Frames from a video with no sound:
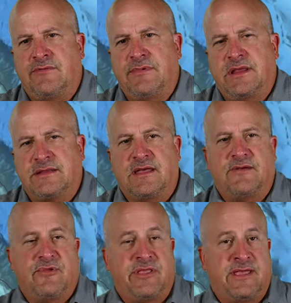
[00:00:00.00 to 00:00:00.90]
don't, it's
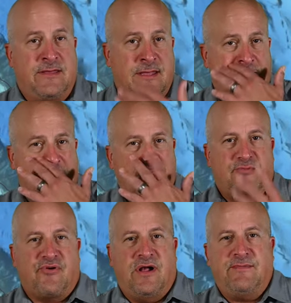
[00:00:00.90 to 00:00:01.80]
not really a
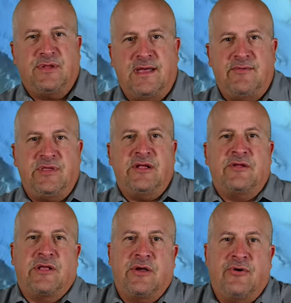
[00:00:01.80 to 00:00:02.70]
prime time of year
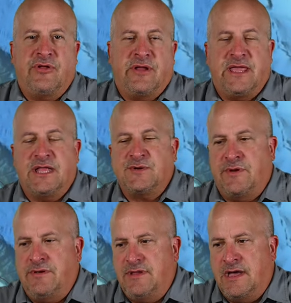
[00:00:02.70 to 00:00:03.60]
to go there and catch
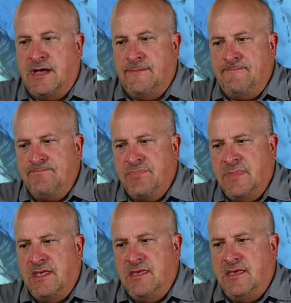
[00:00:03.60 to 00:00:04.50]
one. Um,
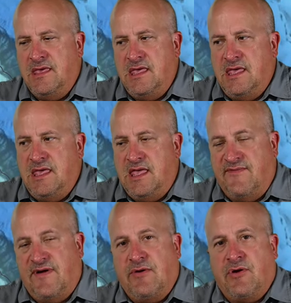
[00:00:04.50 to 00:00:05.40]
if
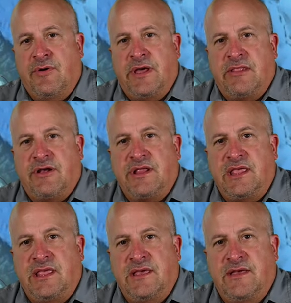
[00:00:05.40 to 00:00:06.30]
I were going, I'd look at
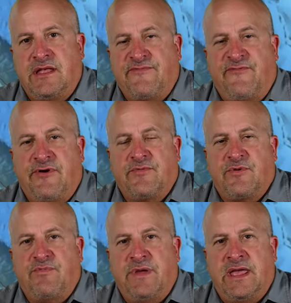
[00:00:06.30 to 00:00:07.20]
the uh, at the
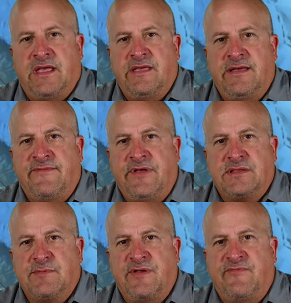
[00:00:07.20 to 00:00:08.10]
Farnsworth Bank. I've had
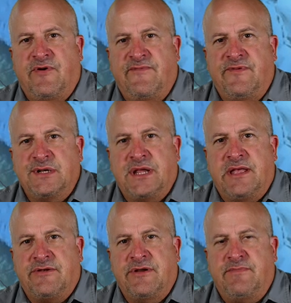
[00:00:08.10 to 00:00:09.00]
some good fall fishing
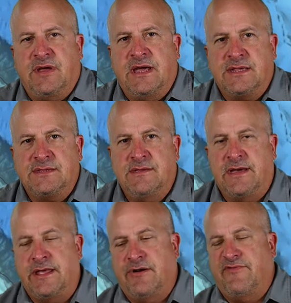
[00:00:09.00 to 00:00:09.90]
out there in the past.
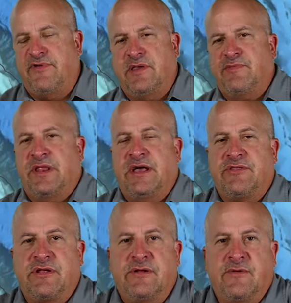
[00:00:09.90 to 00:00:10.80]
I don't know if anybody has been
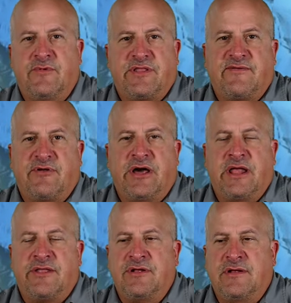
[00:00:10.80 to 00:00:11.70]
out there or what they've caught
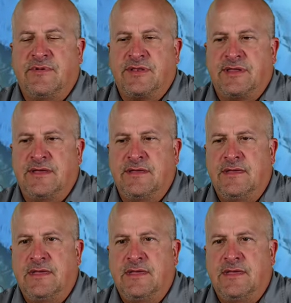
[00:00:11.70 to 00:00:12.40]
out there, but uh,